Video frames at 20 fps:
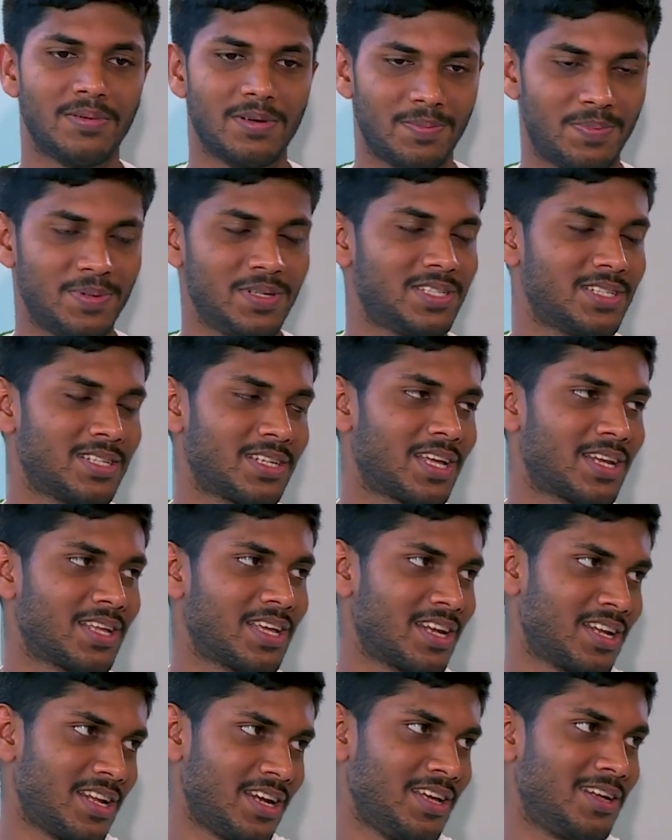person can
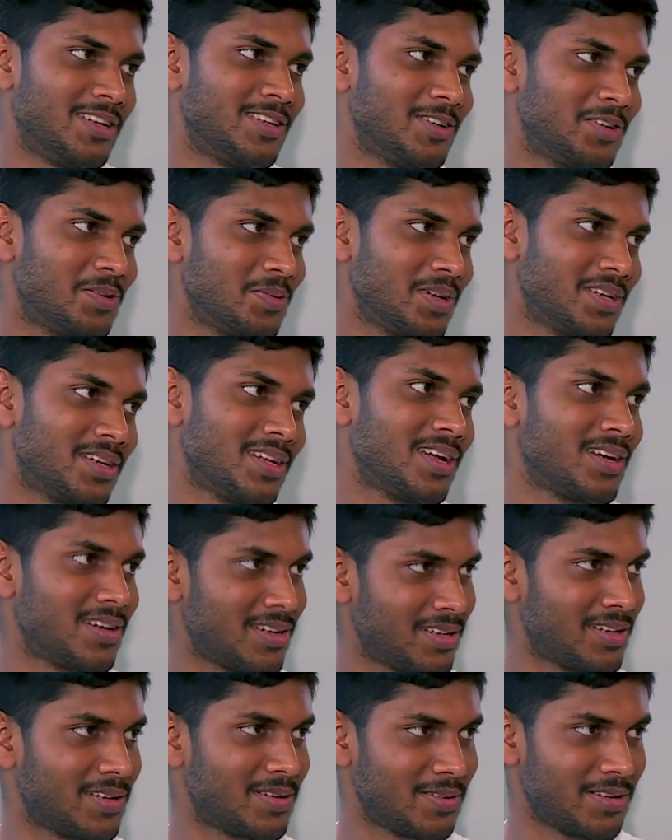get addicted to it
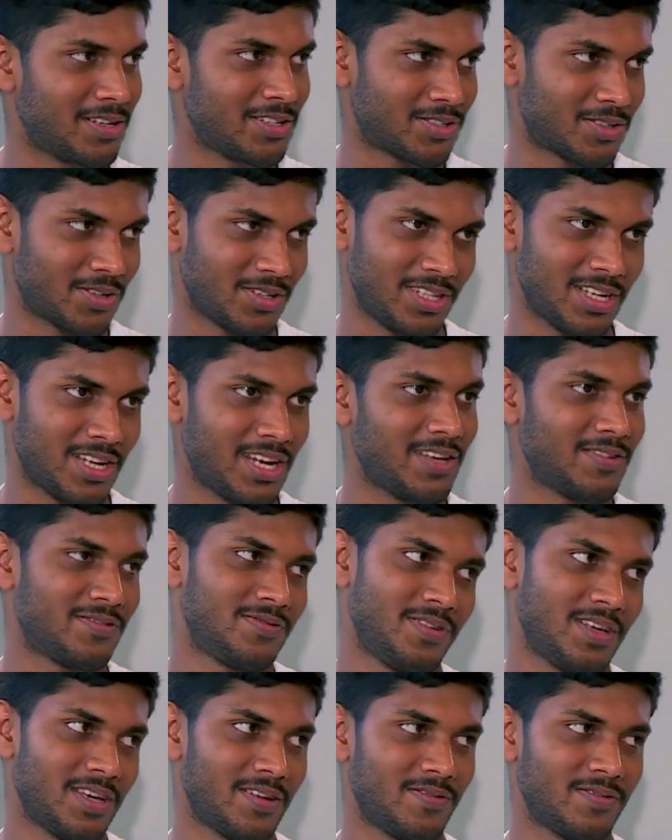and destroy their
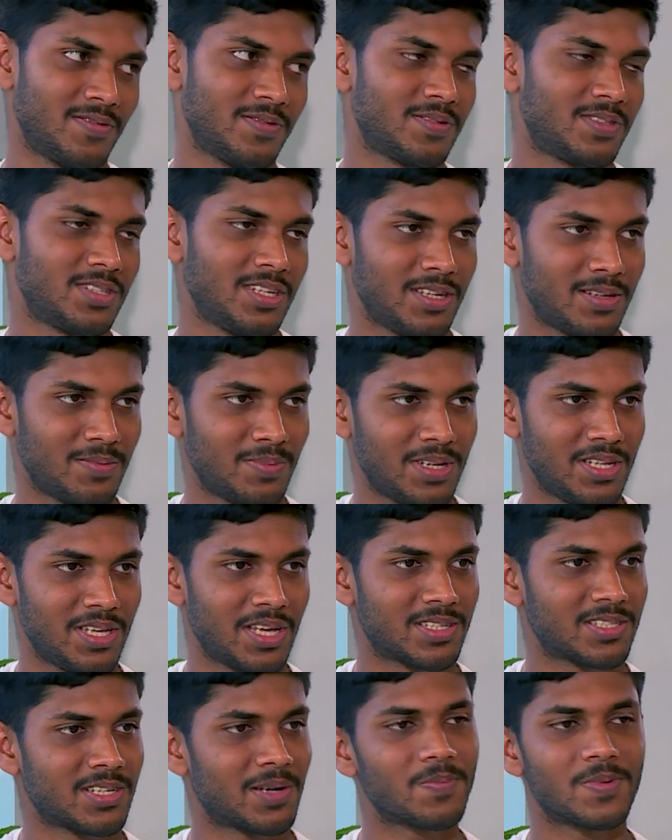lives. We have seen many
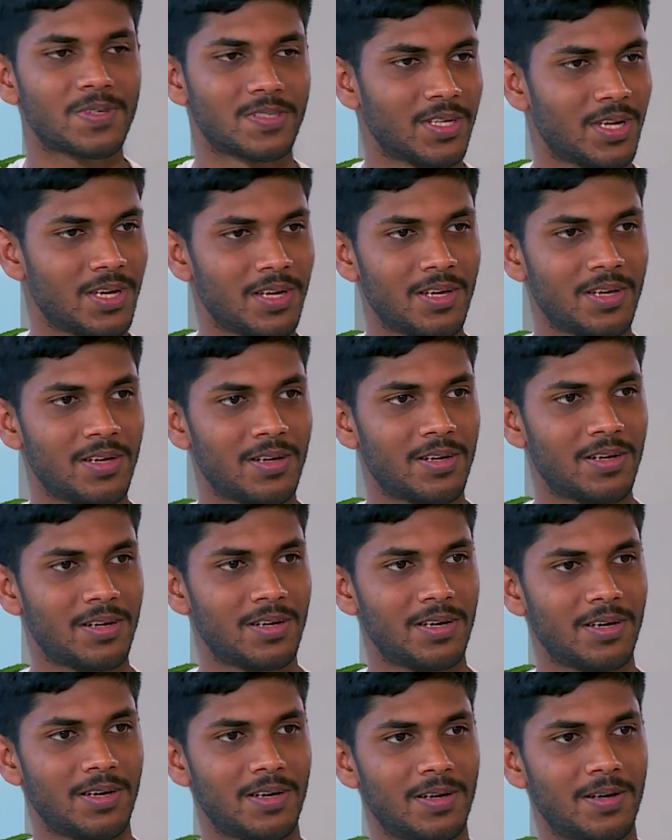examples.
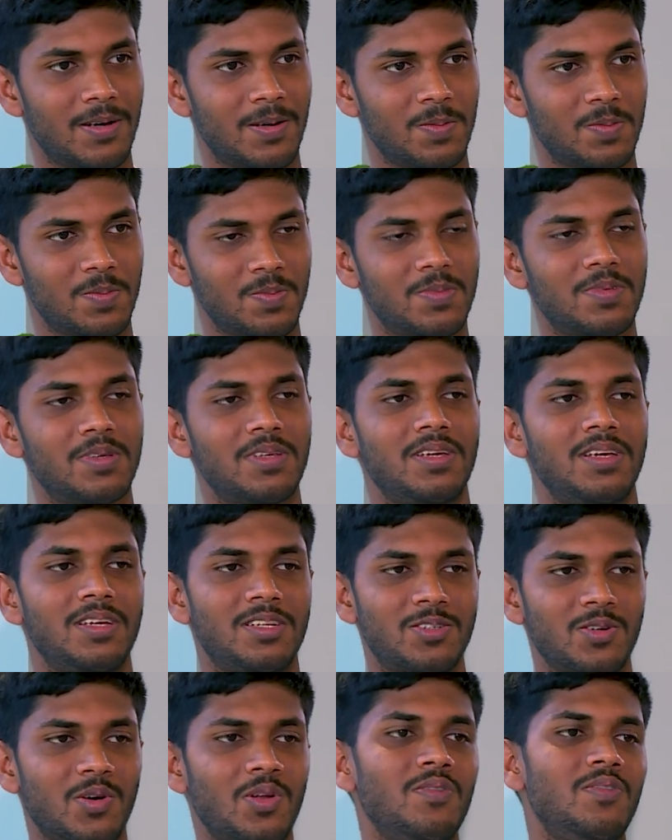
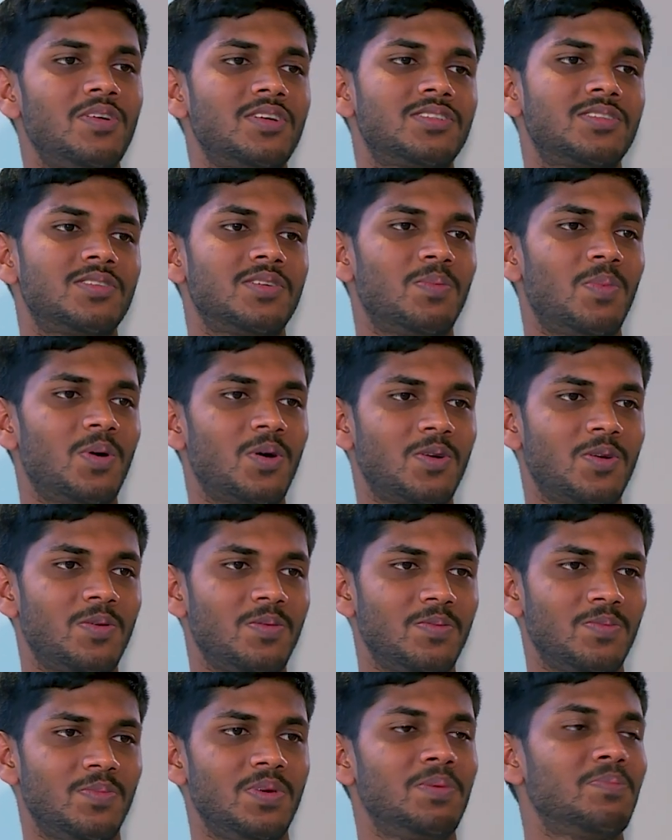It's always
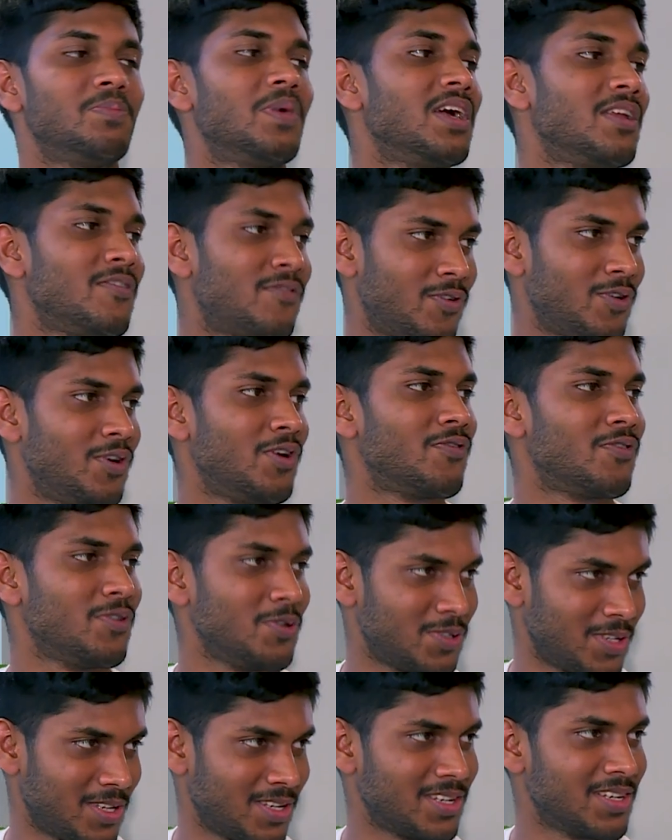about being mindful of
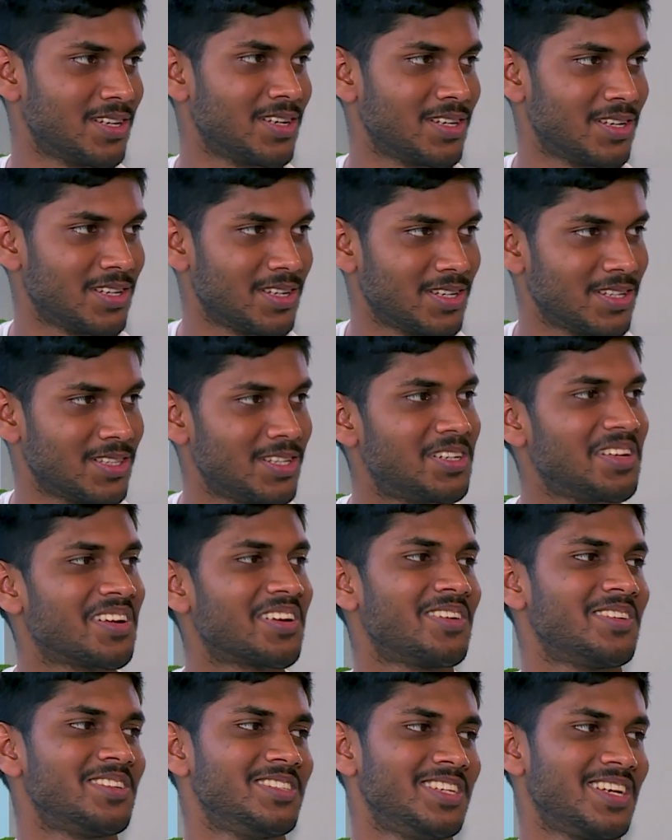using the
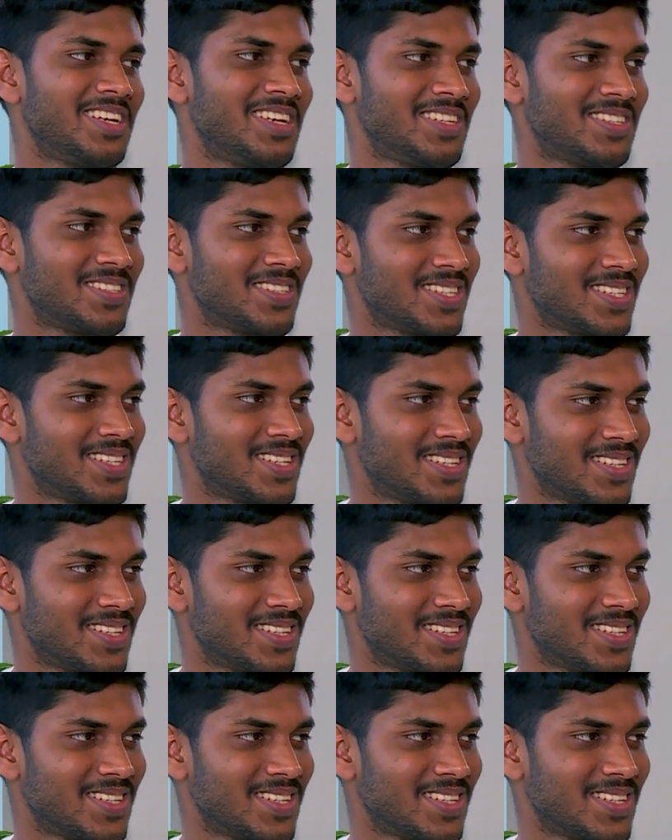technology, I guess.